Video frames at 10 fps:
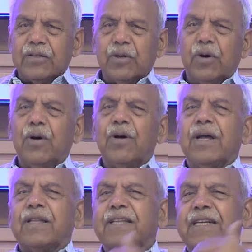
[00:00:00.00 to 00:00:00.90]
So
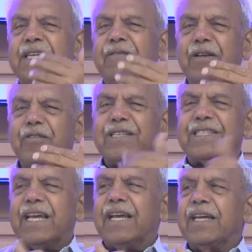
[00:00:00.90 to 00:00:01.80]
the TV will
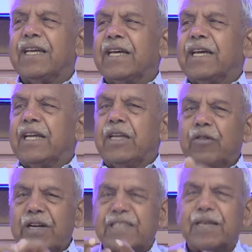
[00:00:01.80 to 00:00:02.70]
say,
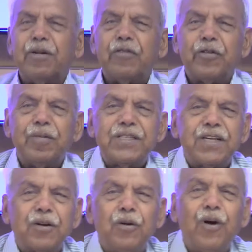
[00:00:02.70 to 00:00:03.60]
you need some
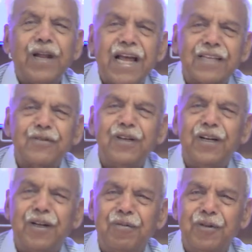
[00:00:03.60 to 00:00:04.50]
information, go and ask
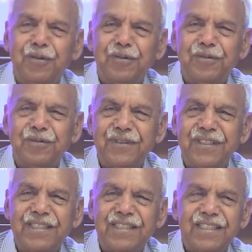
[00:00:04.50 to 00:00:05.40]
VLW.
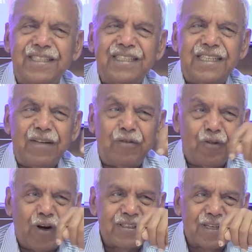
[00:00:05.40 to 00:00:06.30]
If
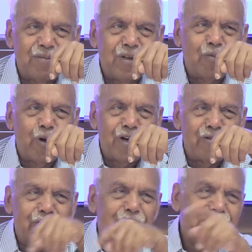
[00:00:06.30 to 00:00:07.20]
you want something more
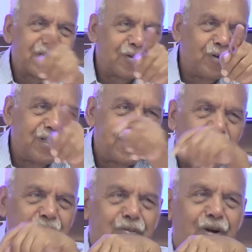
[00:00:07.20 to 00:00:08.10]
information, go and
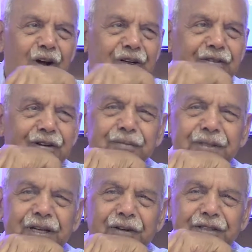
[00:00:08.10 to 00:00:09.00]
talk to block
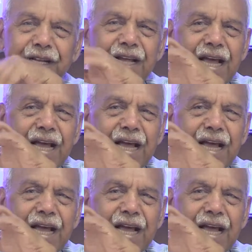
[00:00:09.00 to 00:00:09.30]
development officer.